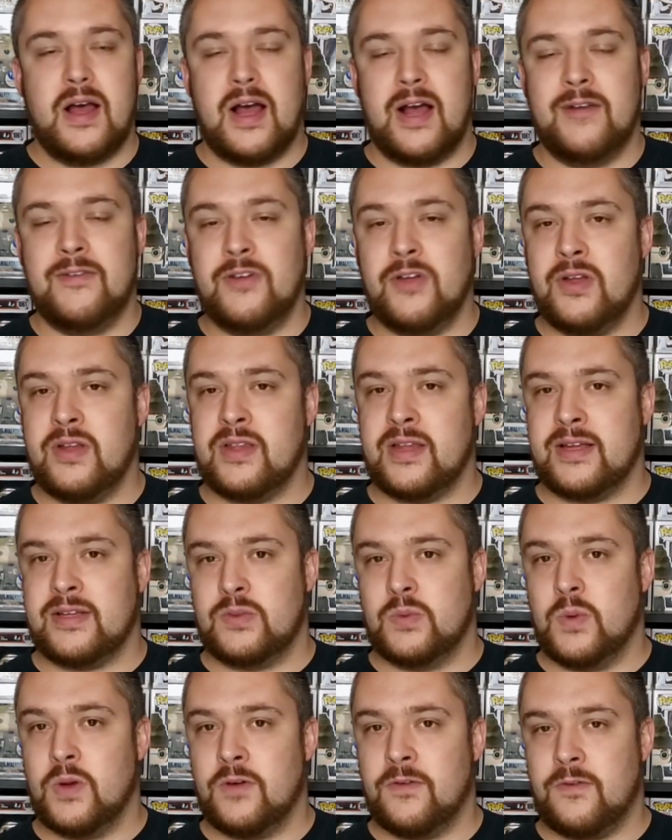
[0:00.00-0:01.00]
I really
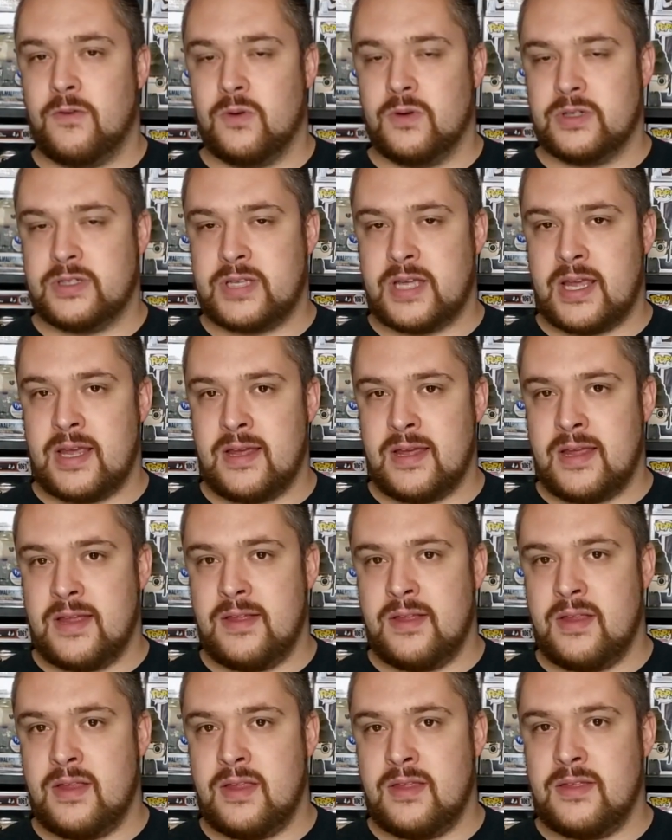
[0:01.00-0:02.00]
liked Will Forte
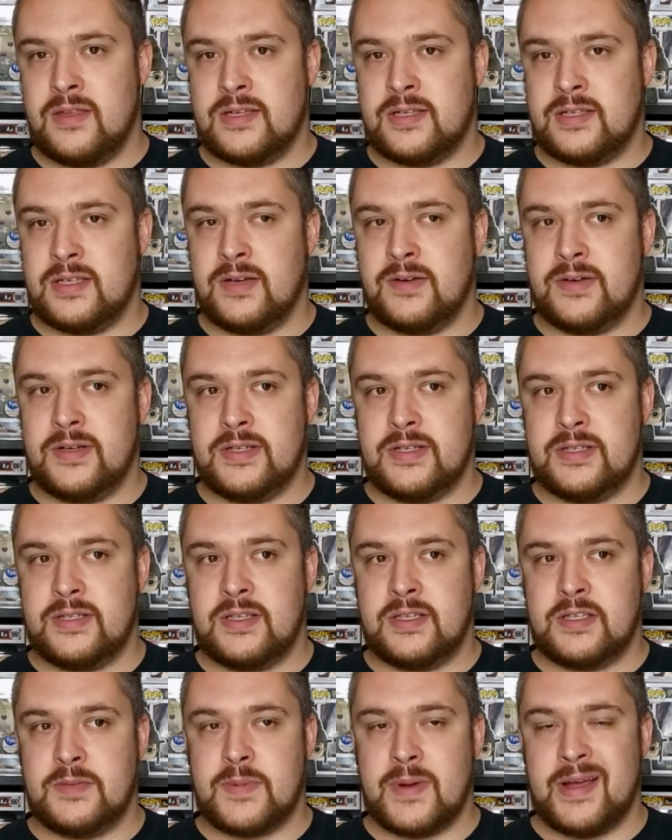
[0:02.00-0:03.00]
in the series,
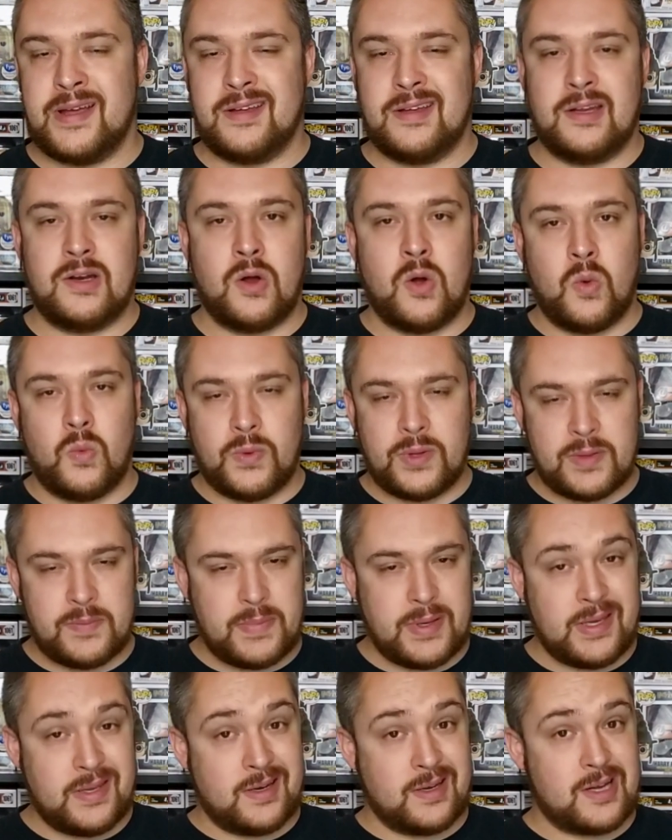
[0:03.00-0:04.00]
despite it only
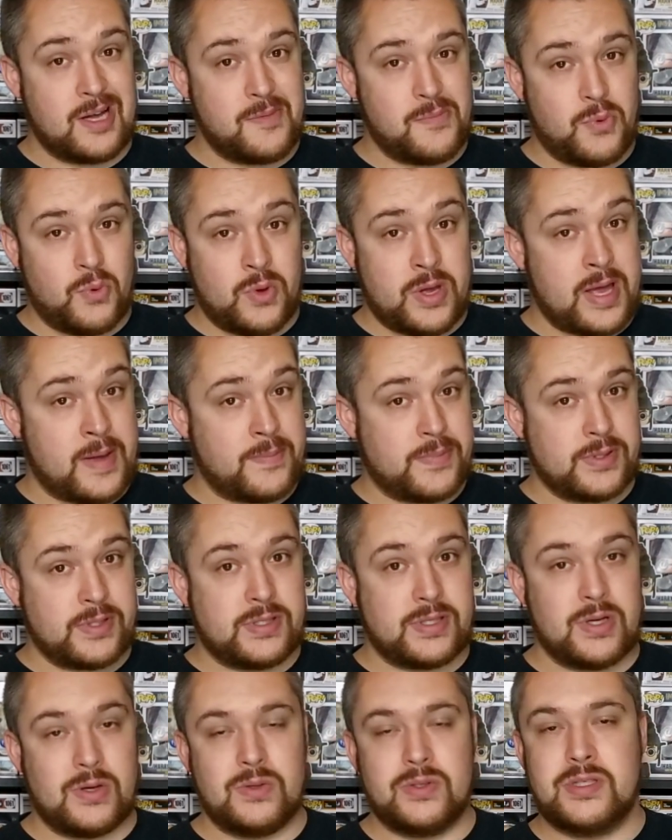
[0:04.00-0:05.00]
being a couple
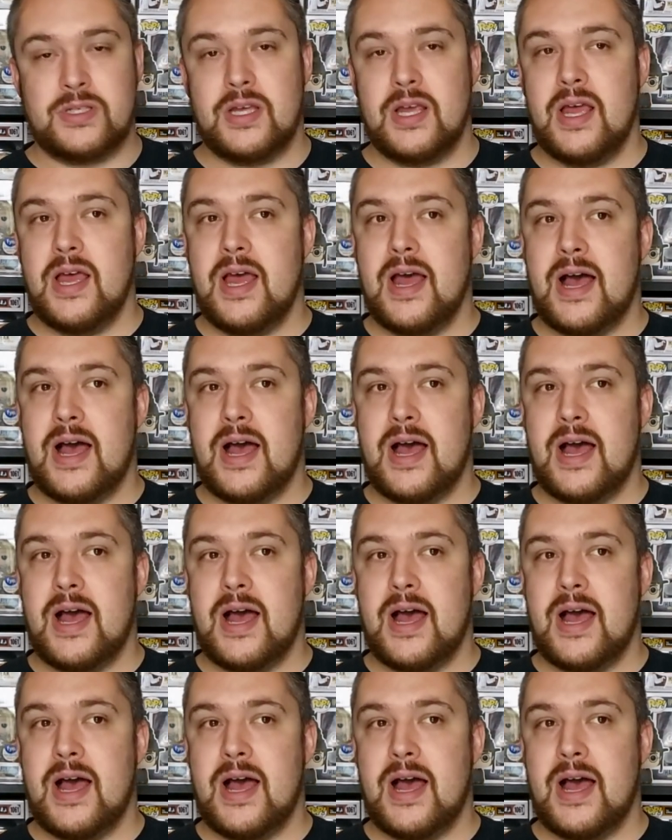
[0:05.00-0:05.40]
episodes.